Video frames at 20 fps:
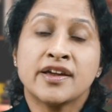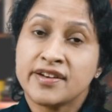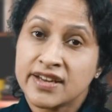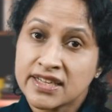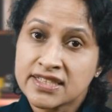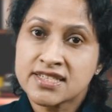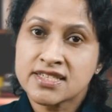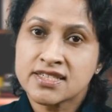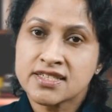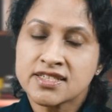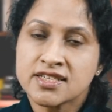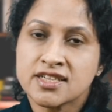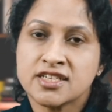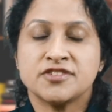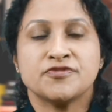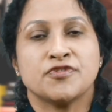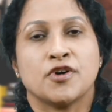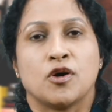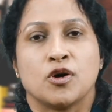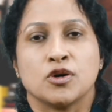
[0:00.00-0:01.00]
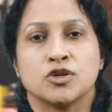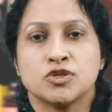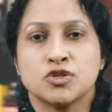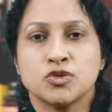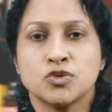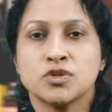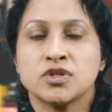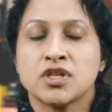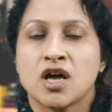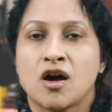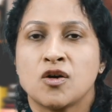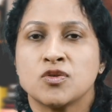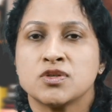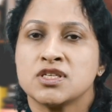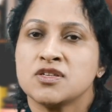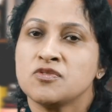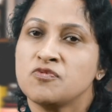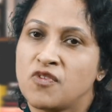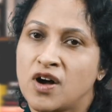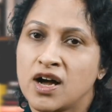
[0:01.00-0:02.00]
registered for
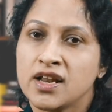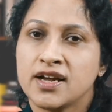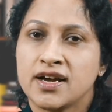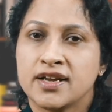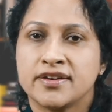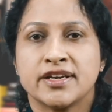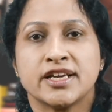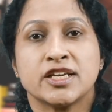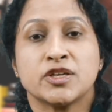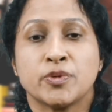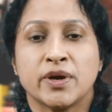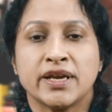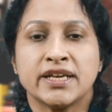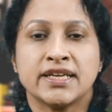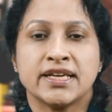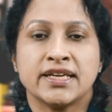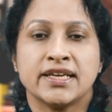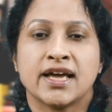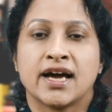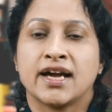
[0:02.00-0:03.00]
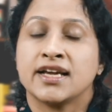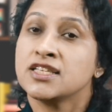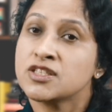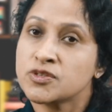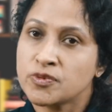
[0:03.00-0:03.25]
2,129